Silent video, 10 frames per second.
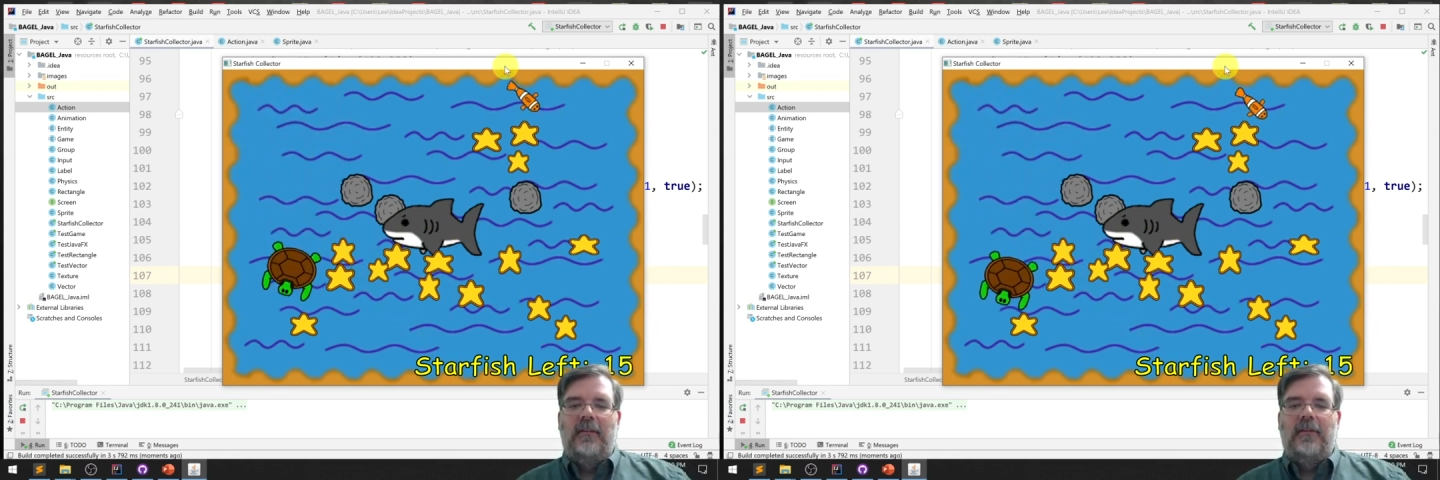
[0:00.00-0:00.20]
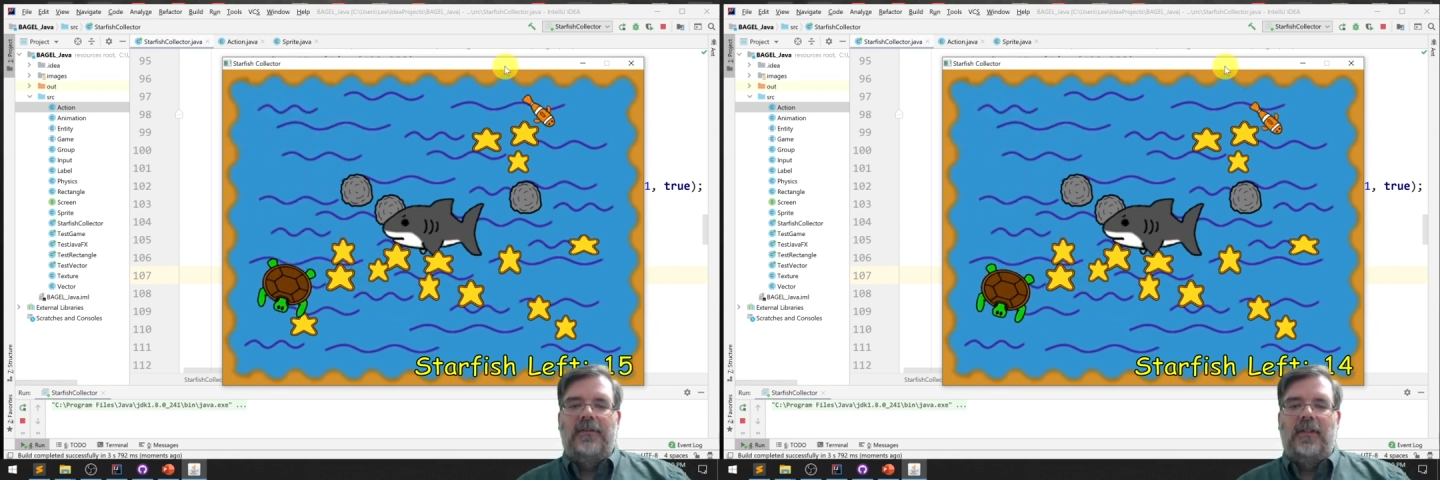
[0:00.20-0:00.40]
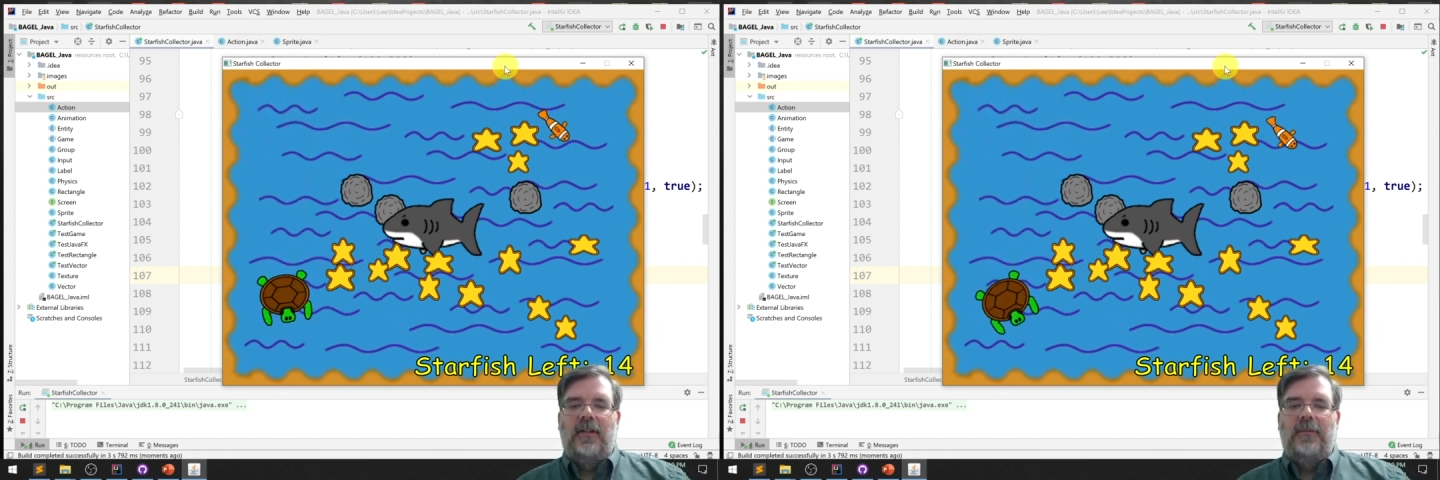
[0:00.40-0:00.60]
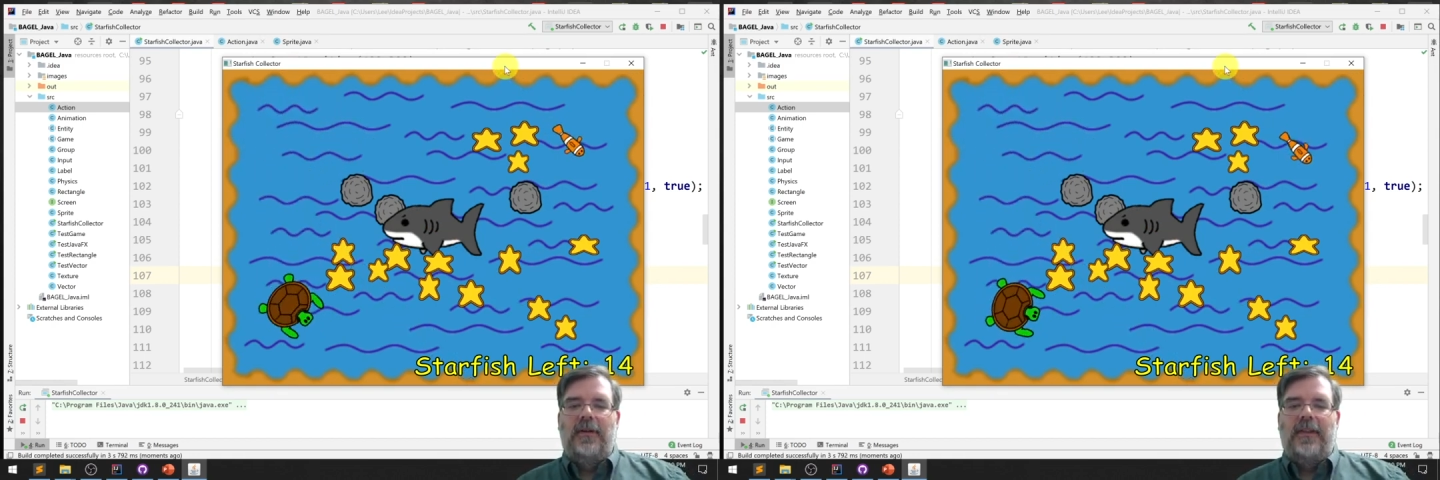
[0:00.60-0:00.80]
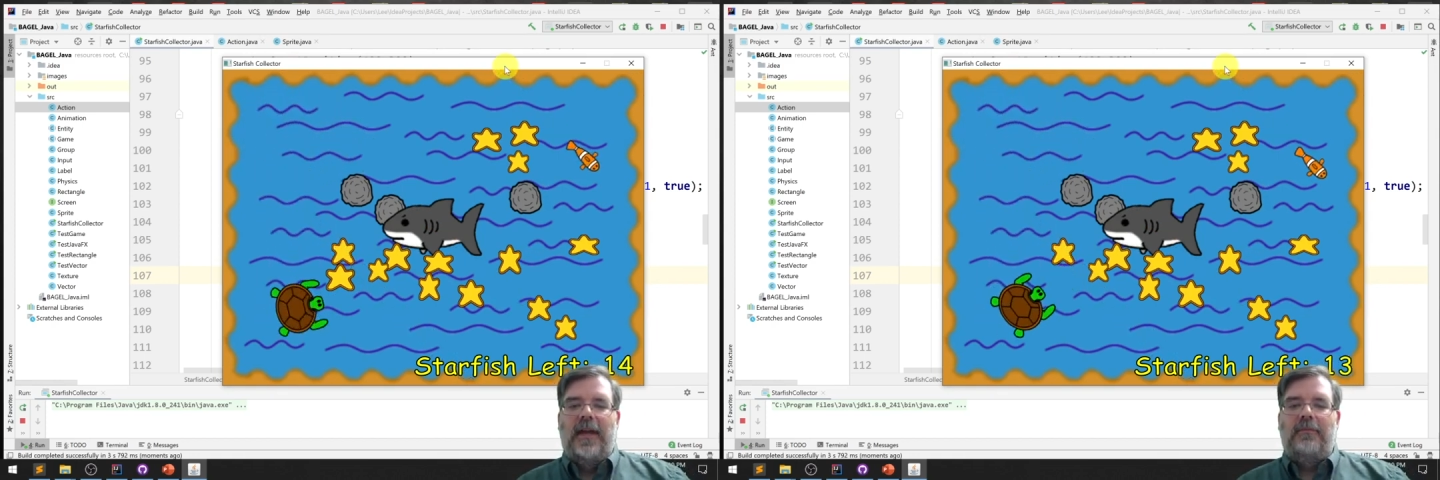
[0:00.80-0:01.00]
Gives a little bit
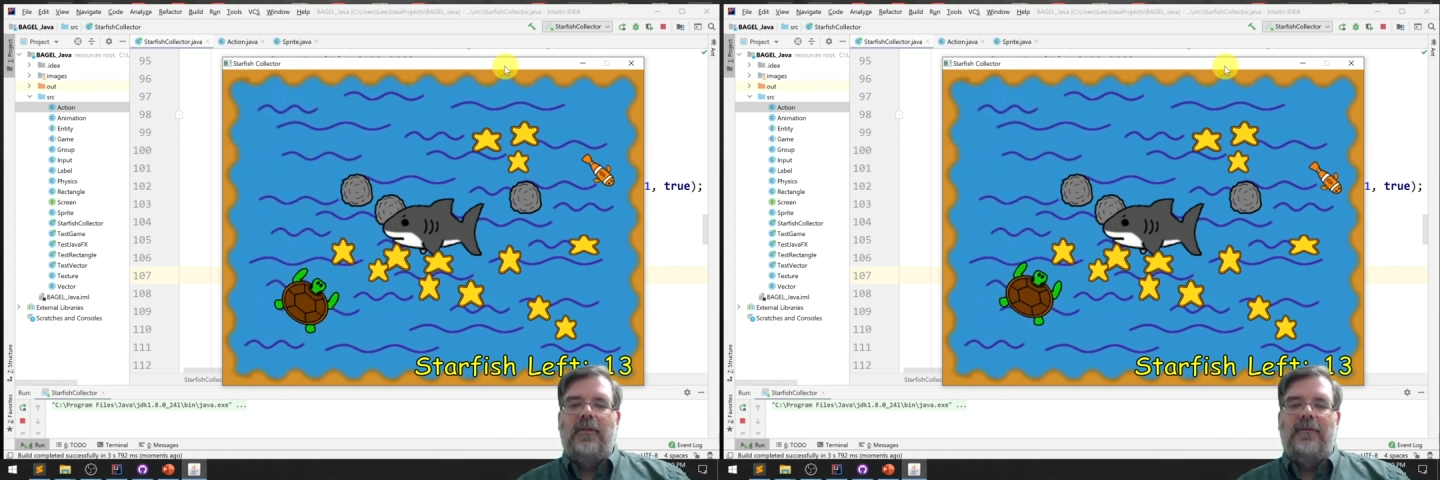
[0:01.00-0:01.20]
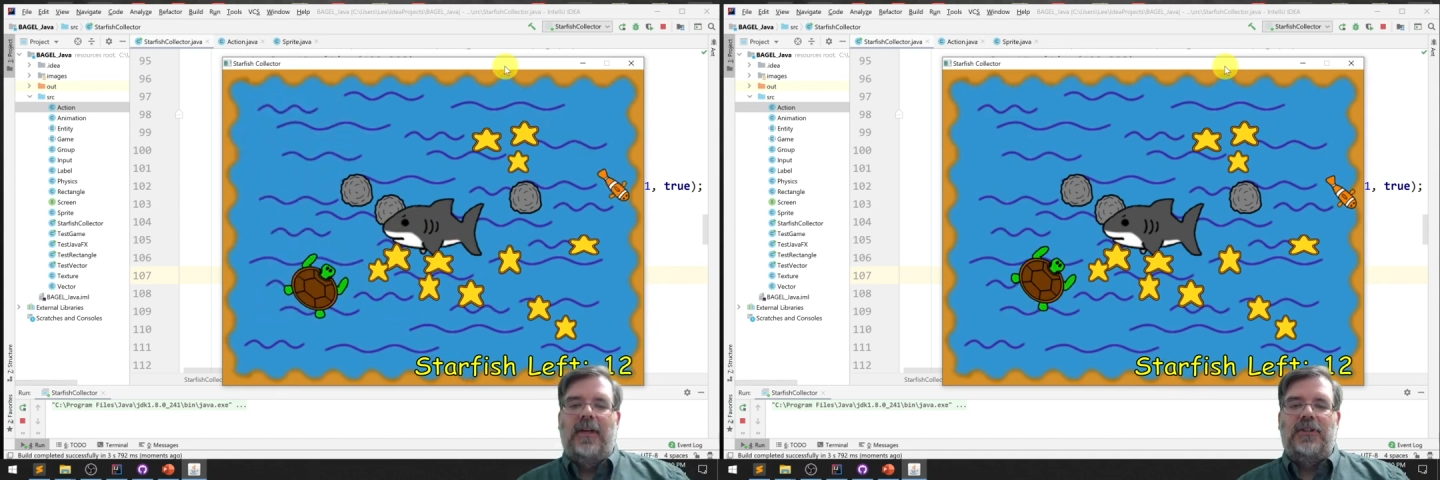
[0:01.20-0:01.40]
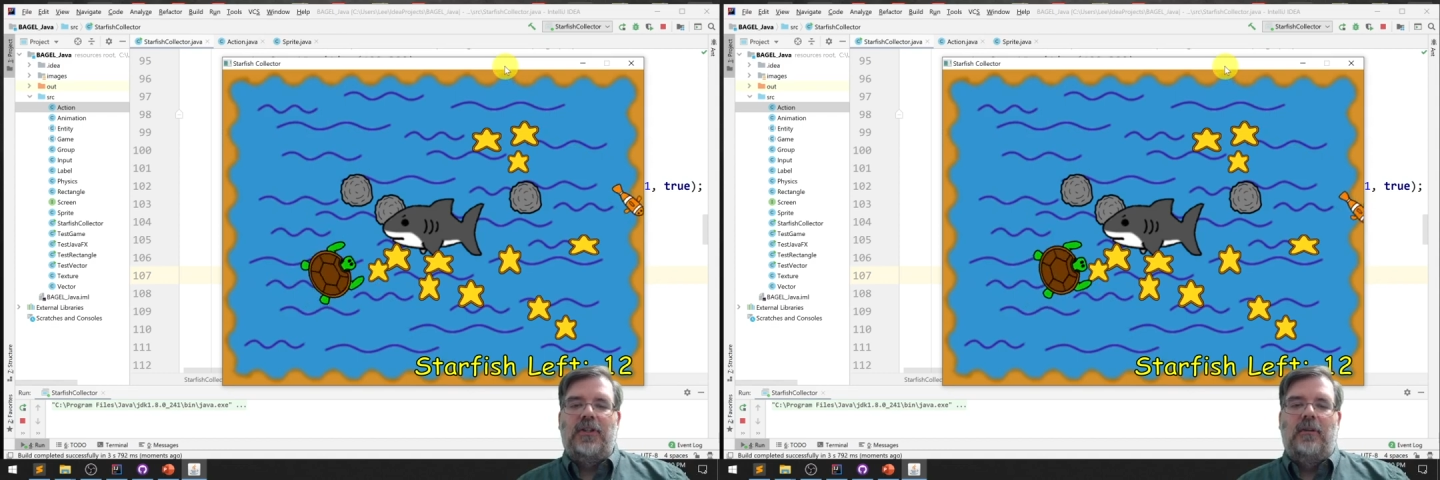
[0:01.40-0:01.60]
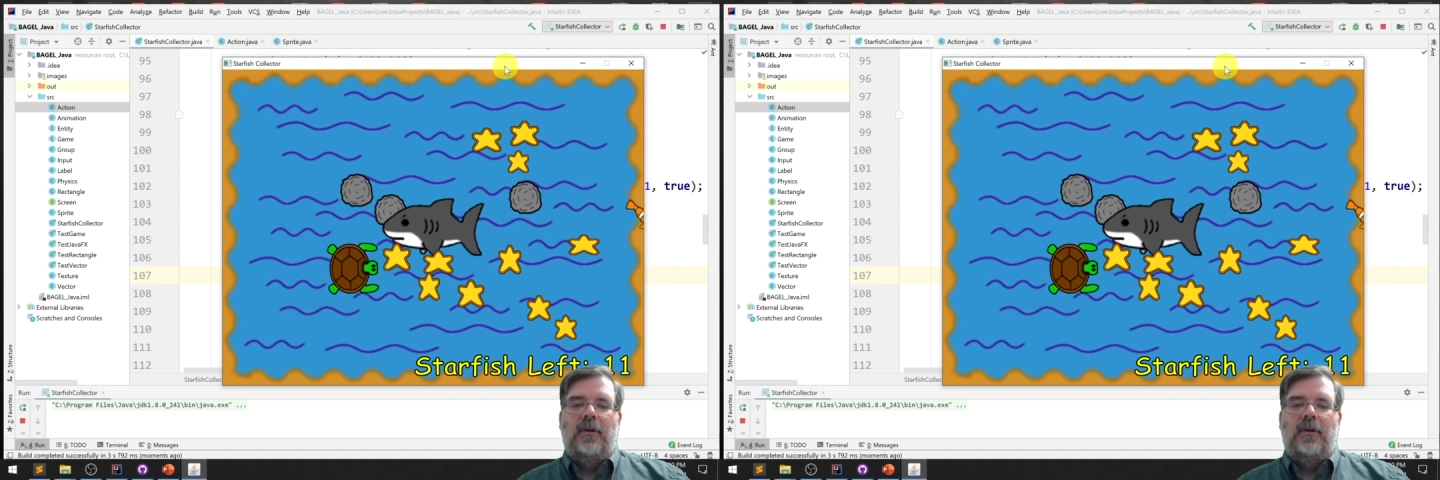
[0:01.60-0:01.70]
of that professional